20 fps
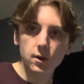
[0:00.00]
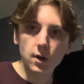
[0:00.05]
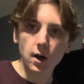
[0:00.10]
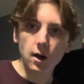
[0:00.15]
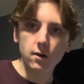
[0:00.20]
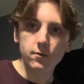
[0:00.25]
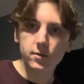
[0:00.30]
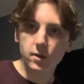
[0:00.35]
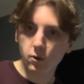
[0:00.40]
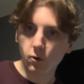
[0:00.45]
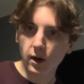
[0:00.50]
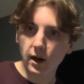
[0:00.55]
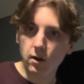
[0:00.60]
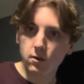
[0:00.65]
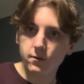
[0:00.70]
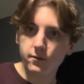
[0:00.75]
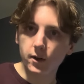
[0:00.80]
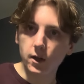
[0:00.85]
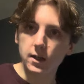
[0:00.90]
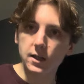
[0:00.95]
of the
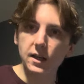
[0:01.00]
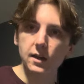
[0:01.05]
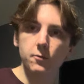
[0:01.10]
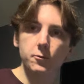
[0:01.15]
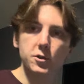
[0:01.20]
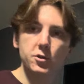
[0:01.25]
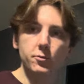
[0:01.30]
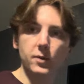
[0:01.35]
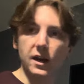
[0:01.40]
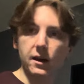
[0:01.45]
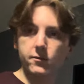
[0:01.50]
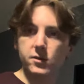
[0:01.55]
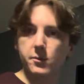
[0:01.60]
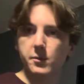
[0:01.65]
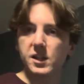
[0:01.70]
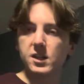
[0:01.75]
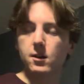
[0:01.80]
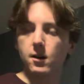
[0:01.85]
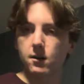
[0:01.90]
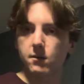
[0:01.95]
crowdfunding, which would have to
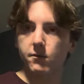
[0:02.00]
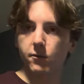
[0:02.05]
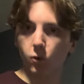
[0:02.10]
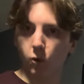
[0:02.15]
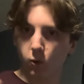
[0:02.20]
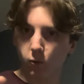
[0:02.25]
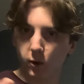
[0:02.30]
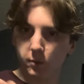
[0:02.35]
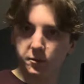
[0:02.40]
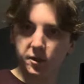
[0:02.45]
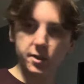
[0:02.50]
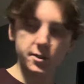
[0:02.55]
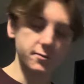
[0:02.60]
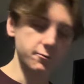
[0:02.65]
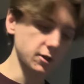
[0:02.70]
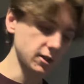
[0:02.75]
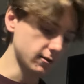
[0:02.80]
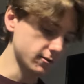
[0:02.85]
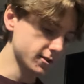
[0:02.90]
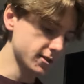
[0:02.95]
be done for
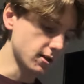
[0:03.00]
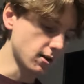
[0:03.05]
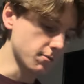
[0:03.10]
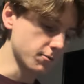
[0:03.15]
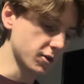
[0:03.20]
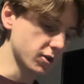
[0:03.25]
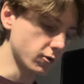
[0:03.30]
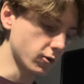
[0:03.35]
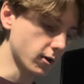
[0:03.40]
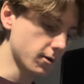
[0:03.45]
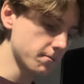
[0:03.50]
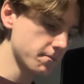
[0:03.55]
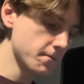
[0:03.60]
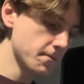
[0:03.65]
1+1 El Salvador.